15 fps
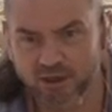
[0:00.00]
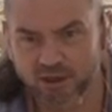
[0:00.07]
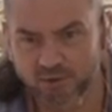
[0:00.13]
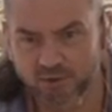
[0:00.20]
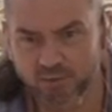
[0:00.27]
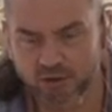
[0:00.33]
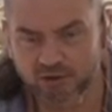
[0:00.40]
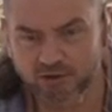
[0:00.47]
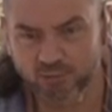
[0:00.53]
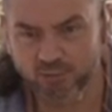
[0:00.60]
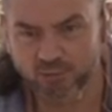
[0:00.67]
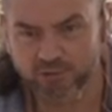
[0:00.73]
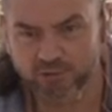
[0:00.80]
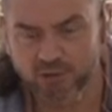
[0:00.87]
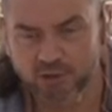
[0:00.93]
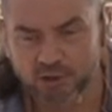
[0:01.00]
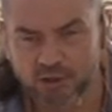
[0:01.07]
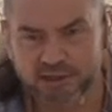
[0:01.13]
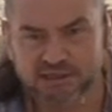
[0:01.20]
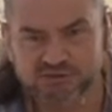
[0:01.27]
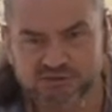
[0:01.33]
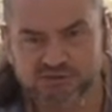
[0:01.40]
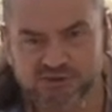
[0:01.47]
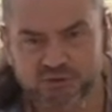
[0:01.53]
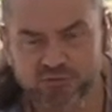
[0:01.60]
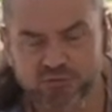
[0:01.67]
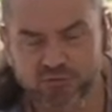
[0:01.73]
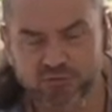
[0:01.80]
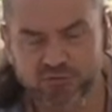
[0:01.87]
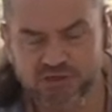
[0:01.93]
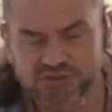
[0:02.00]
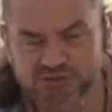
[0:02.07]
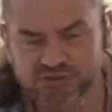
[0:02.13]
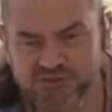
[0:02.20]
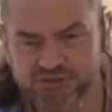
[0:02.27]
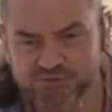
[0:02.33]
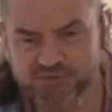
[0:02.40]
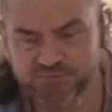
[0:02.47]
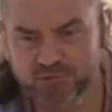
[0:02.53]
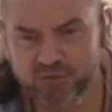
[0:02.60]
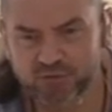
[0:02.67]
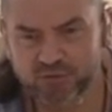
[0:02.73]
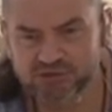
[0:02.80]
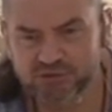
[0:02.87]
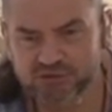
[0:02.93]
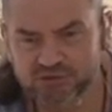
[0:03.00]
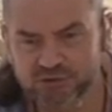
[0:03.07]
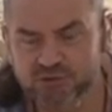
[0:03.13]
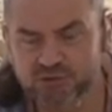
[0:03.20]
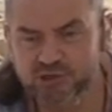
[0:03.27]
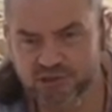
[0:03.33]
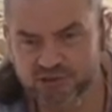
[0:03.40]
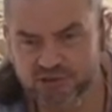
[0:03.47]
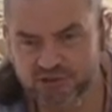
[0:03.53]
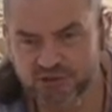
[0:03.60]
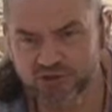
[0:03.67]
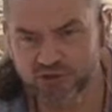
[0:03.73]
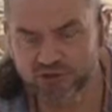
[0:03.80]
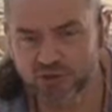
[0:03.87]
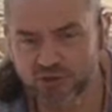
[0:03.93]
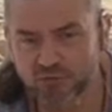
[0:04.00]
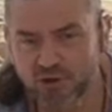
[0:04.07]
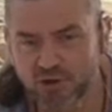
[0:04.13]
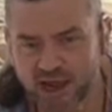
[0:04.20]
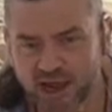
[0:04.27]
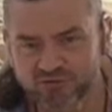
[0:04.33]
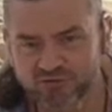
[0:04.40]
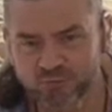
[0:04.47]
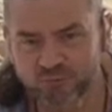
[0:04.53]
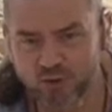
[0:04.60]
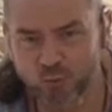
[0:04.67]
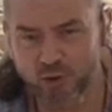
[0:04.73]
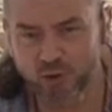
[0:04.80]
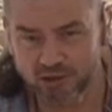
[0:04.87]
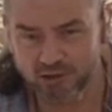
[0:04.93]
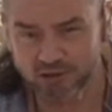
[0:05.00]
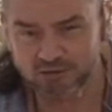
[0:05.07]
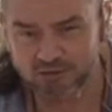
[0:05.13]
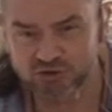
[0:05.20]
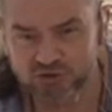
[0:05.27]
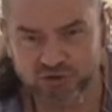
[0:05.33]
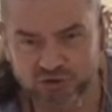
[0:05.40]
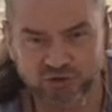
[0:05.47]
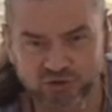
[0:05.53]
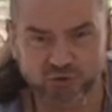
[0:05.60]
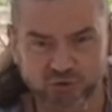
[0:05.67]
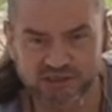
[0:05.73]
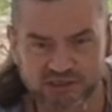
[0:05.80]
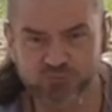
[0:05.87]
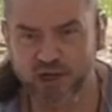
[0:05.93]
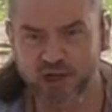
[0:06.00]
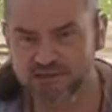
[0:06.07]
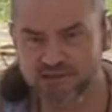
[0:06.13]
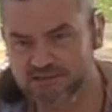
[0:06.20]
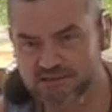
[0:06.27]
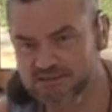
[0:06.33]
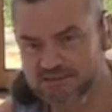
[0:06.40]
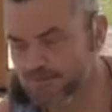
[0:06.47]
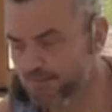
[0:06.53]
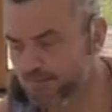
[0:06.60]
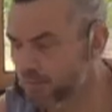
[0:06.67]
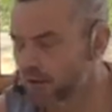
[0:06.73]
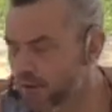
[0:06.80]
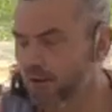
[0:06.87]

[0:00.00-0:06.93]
I'll get on with it. Yes, so this is a good thing to do. You don't have to be well to do this practice.